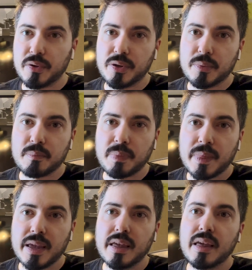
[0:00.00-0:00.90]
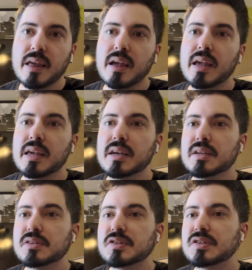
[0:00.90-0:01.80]
you
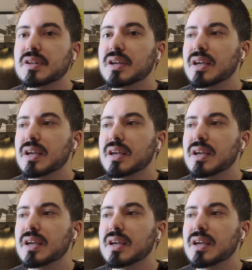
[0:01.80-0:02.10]
is,